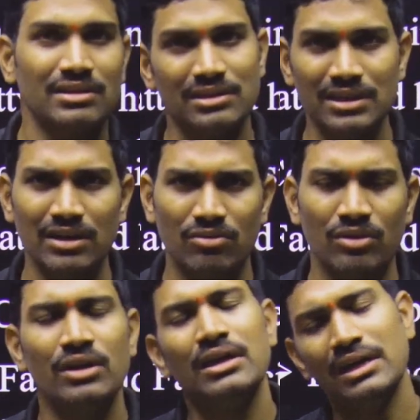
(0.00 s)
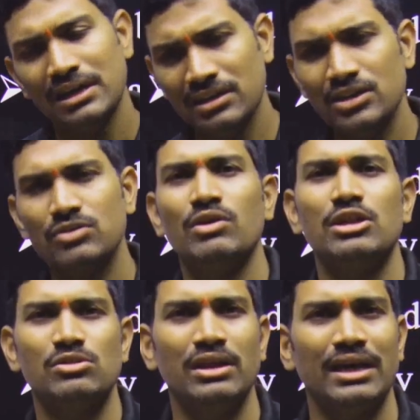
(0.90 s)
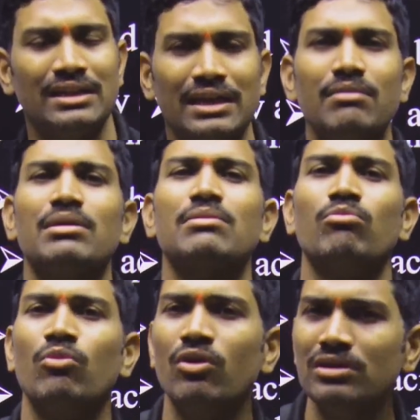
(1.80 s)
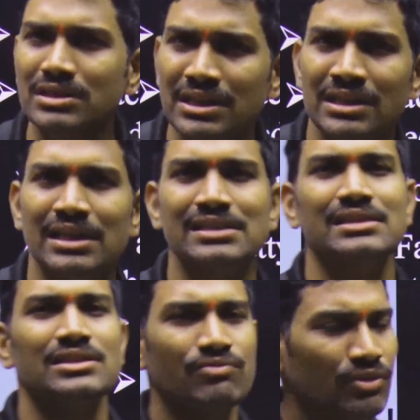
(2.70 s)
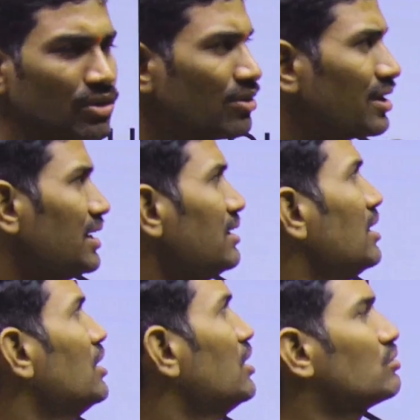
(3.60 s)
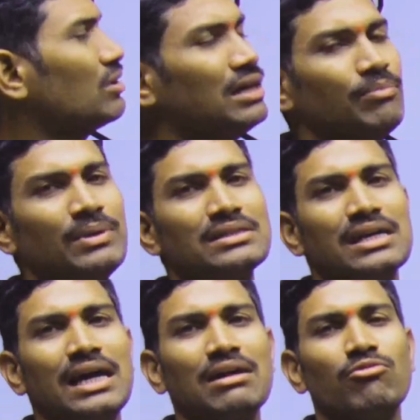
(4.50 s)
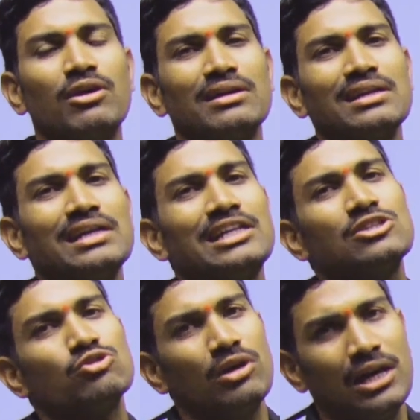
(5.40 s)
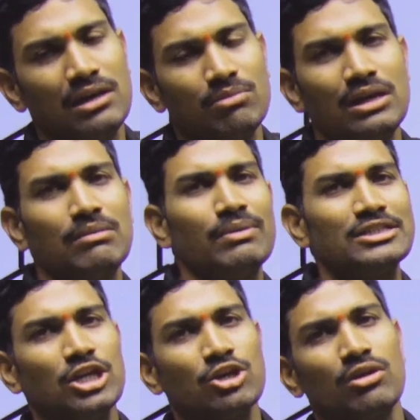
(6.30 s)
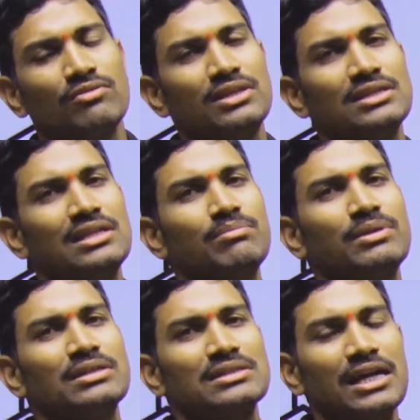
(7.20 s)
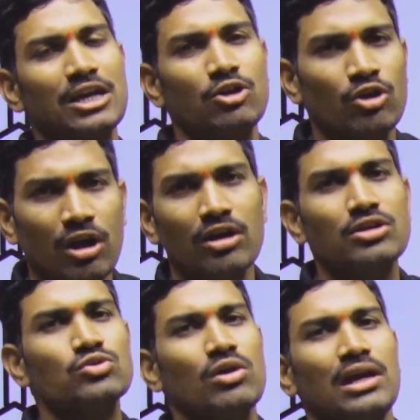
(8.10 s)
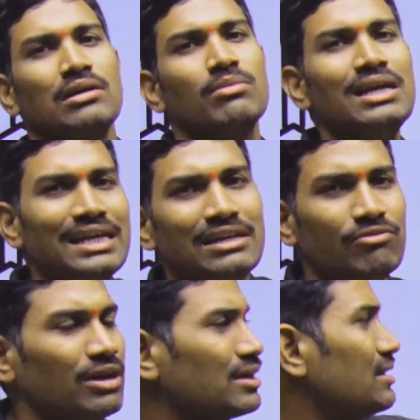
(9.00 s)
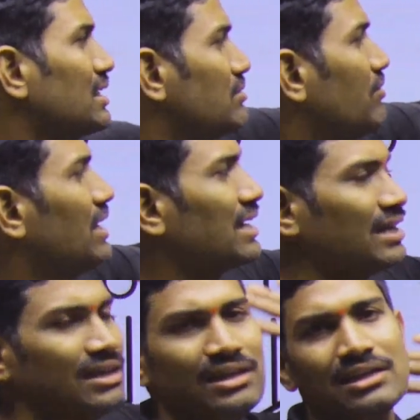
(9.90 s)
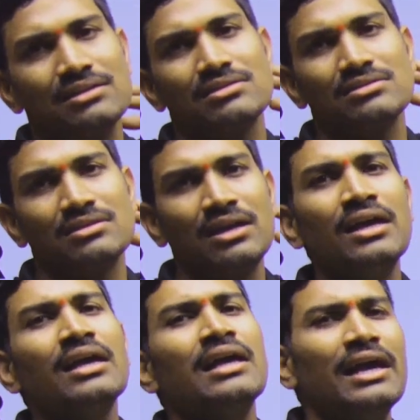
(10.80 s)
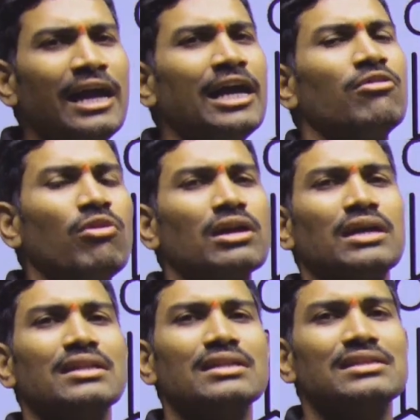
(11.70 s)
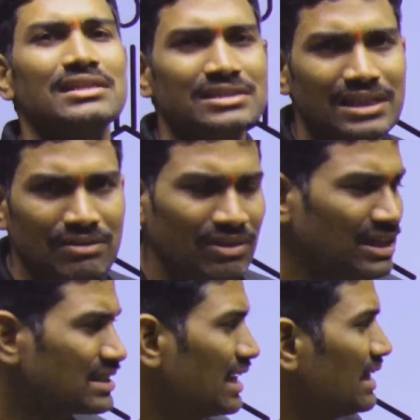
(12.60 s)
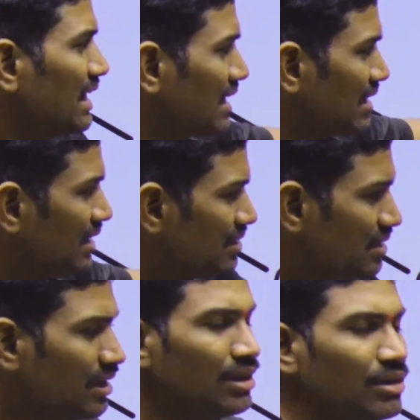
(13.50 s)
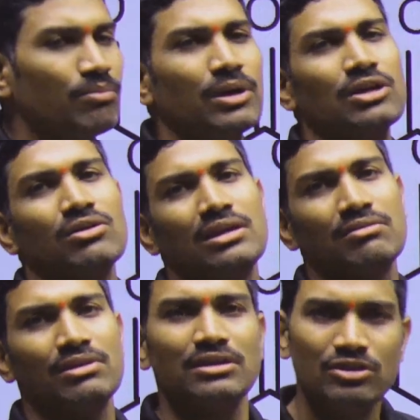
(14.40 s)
Yes or no? In this way also they are there, but more general sense if you are talking, so lipids are water insoluble. Majority of these lipids are not soluble in water. That's why we are writing like this. And what are the things that we are studying under this particular one?